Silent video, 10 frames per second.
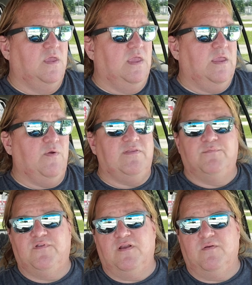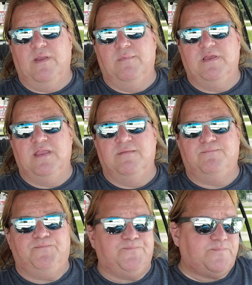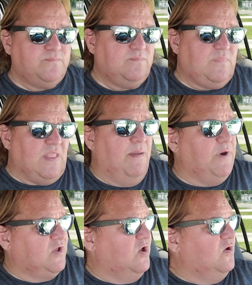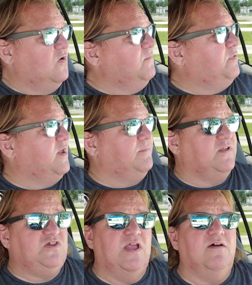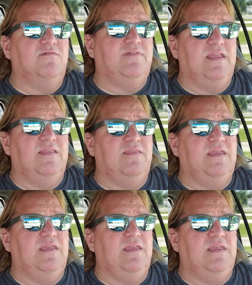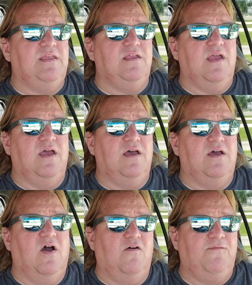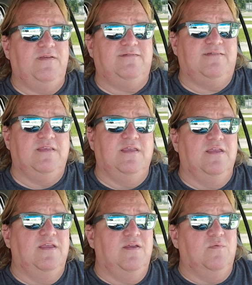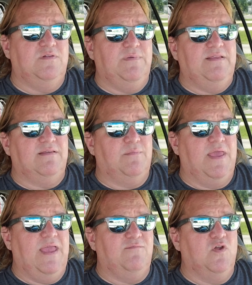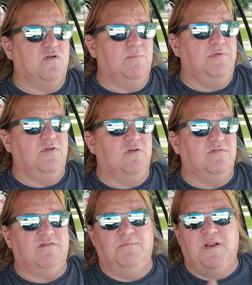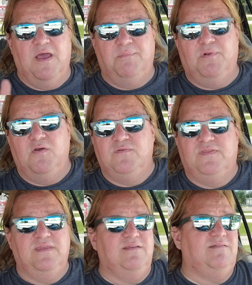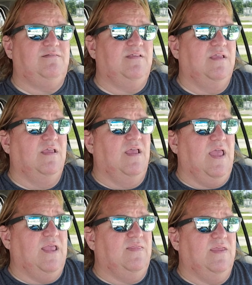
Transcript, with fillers: Anyways, I'm starting to ramble again. I'm gonna go put up the shelves in the uh, office, which means I'm gonna have no computer, so I'm gonna upload this, and